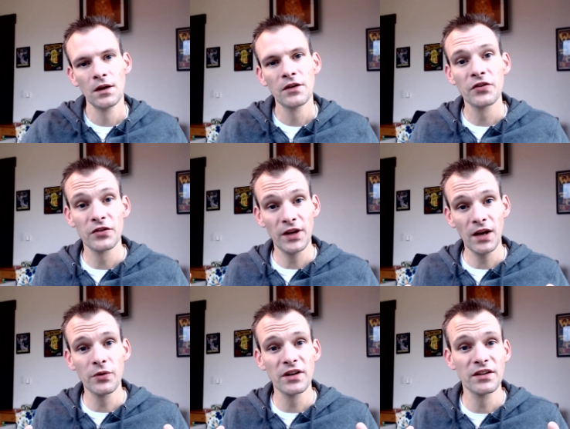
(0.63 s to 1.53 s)
So today I
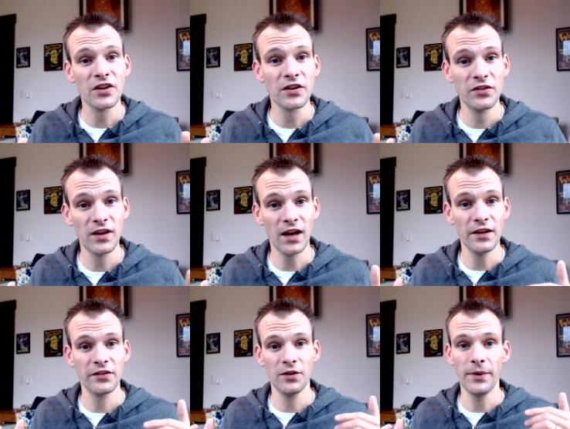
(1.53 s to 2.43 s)
wanted to talk to you
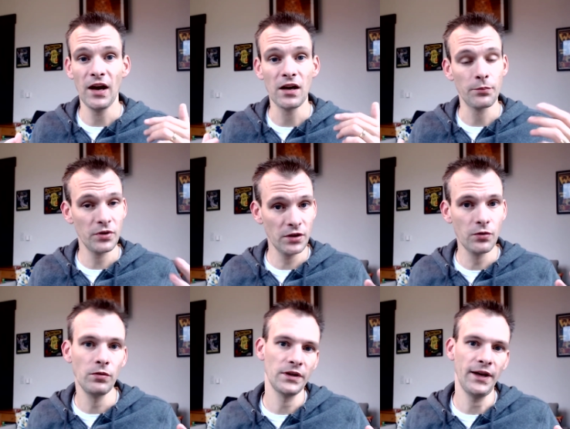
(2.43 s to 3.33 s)
guys about a pretty
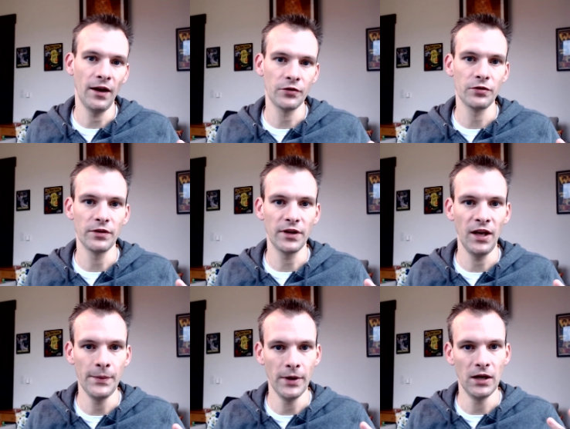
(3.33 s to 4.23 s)
cool encounter that
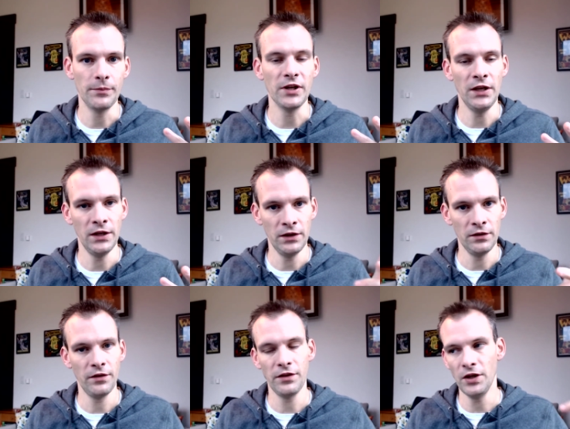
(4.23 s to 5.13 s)
came up
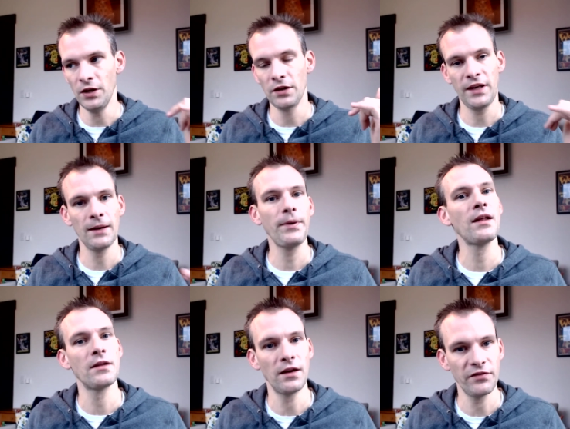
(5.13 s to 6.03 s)
in the campaign
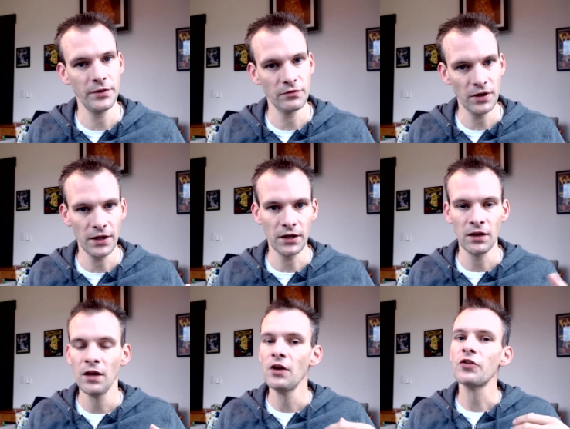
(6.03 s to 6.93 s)
that I've been running.
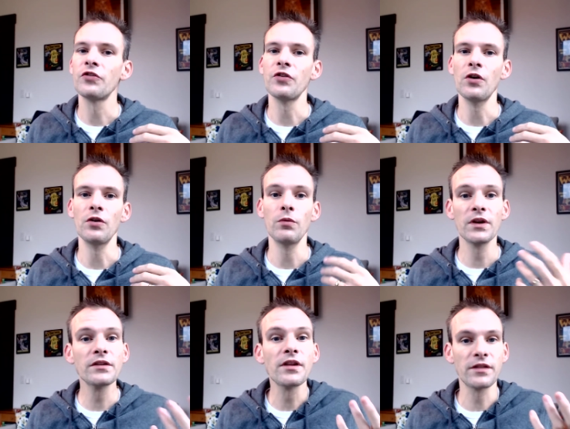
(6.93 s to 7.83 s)
So one
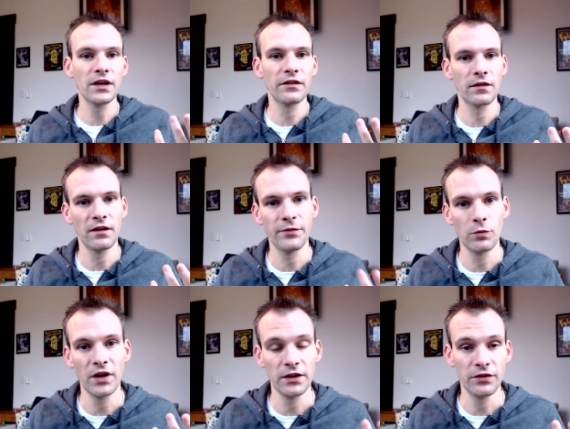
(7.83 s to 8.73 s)
of the things that I've been
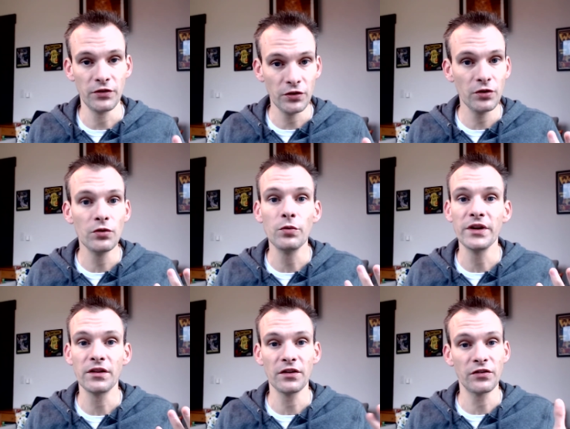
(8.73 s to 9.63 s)
wanting to do
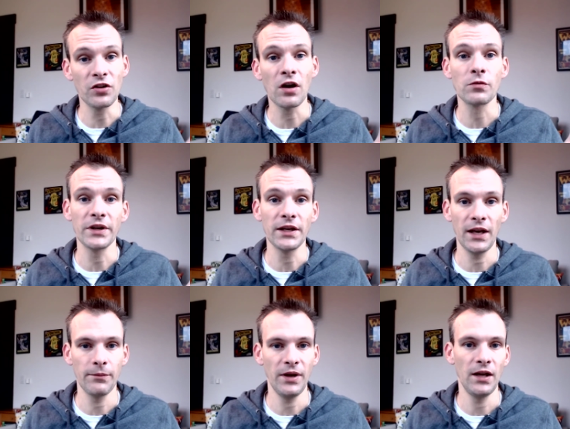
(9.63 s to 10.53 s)
with this Dawnwing
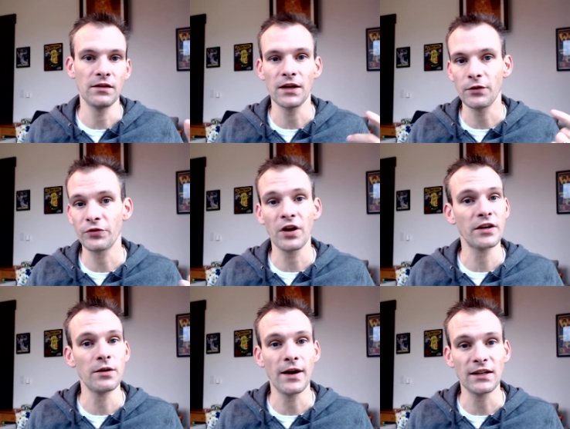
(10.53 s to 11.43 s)
campaign that I was
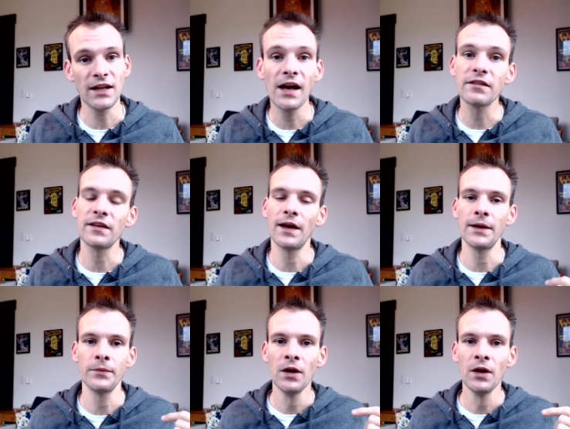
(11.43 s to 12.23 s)
talking about last time